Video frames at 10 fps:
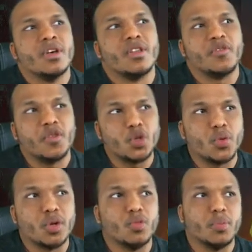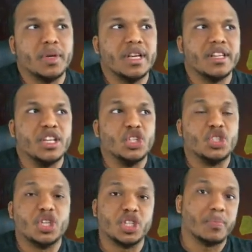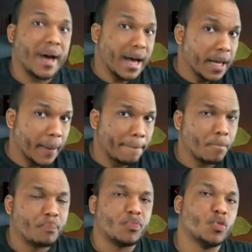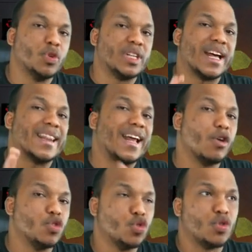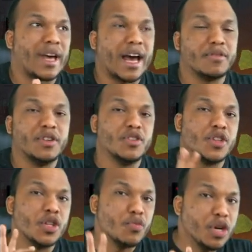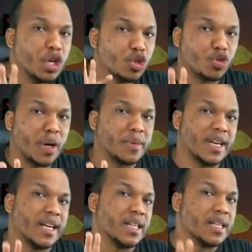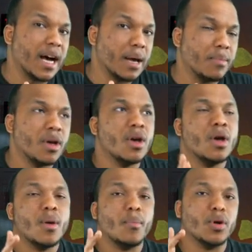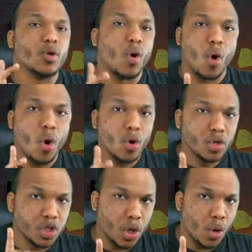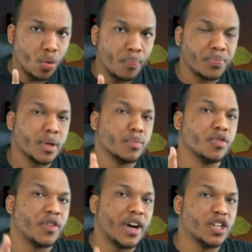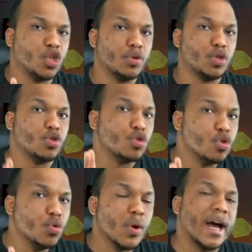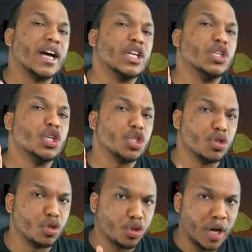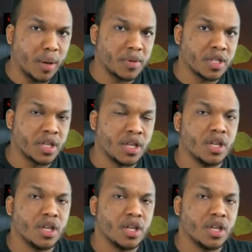The first one would be the Stitched Bag, which allows you to carry 3 traps at a time, but also provides you with 2 additional traps